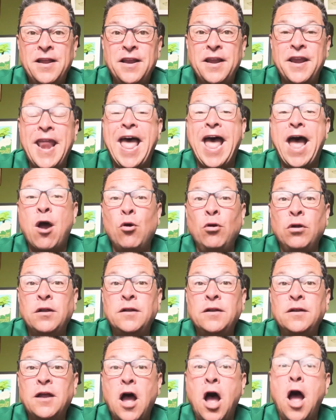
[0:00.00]
Now,
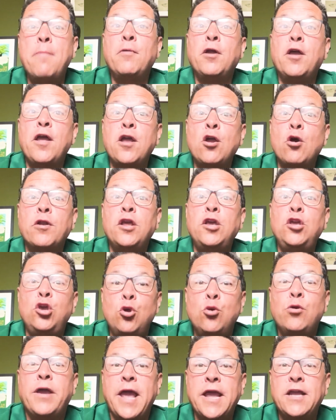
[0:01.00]
I'm going on
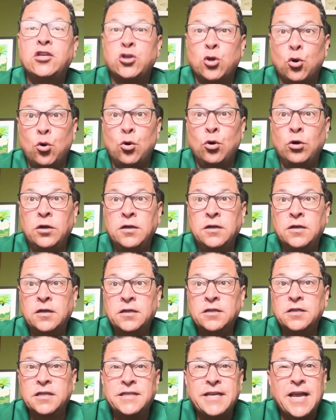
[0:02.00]
a UK tour
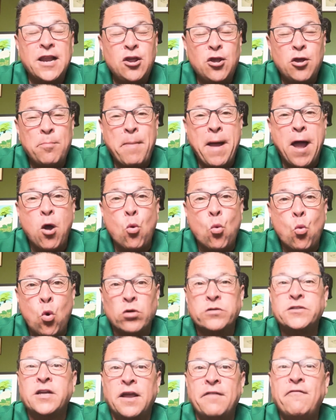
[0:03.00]
to tell you about
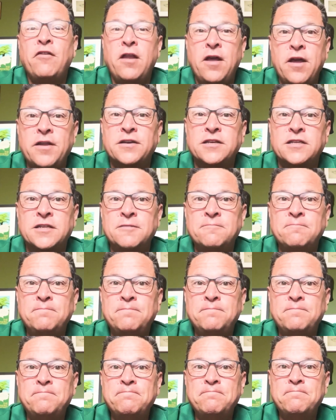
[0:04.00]
what I've learnt
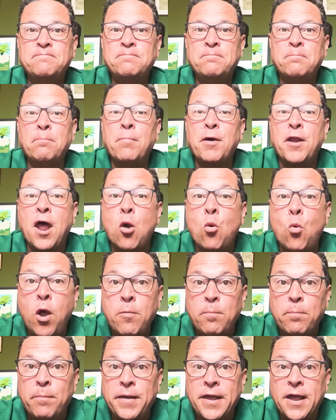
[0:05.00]
but I
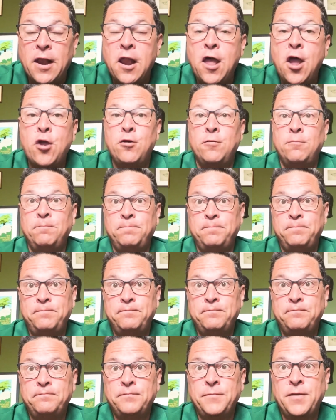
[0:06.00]
won't be alone.
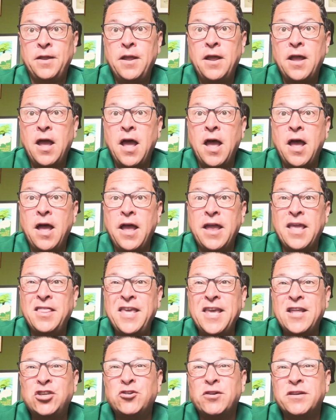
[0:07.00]
In
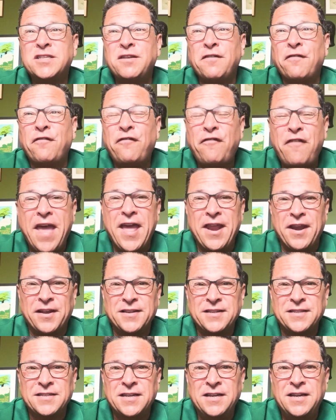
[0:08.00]
the interest of
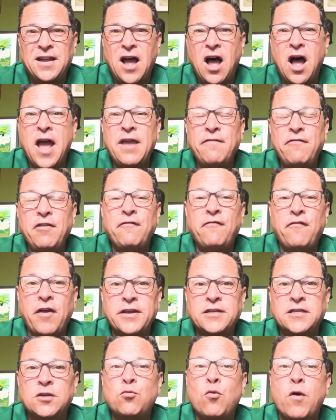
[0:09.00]
fairness, I have
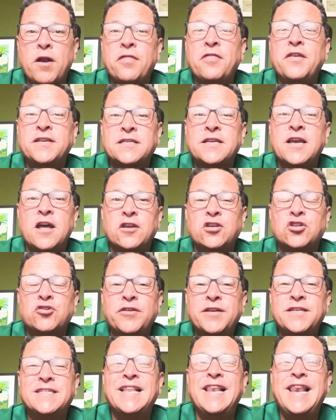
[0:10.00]
invited one of this
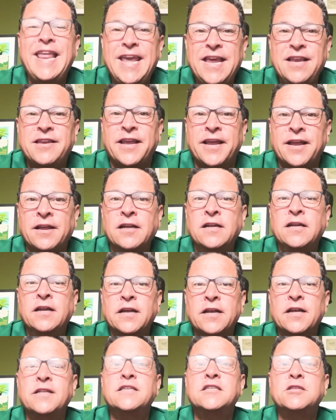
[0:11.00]
country's leading
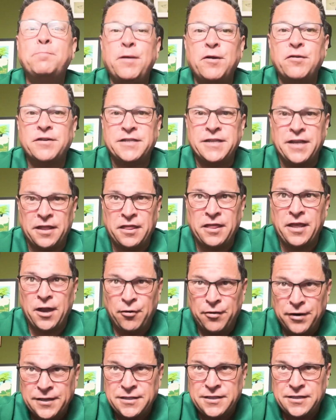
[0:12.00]
conspiracy
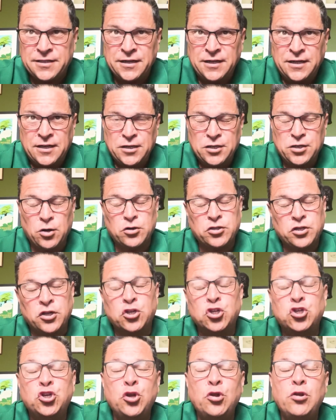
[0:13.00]
theorists, Dr.
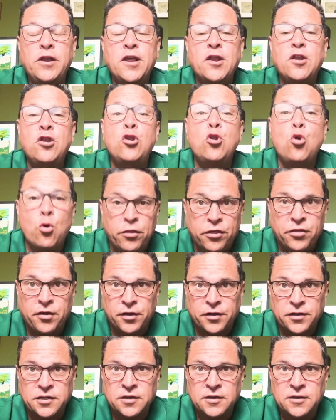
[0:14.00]
Julian
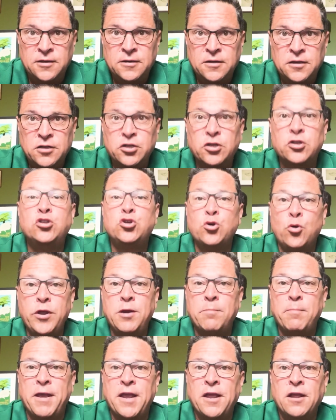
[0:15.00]
Northcote, to
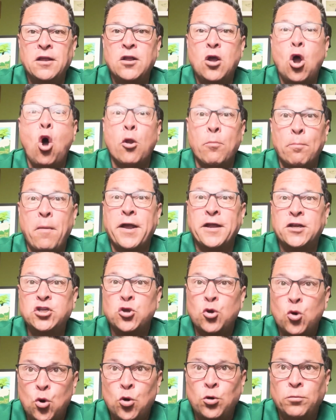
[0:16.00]
join me on my
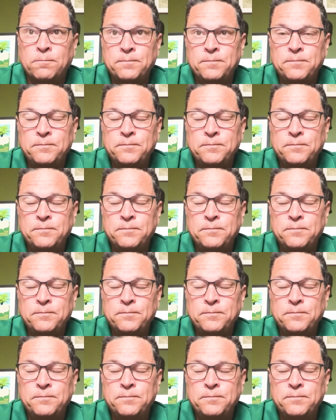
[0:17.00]
tour.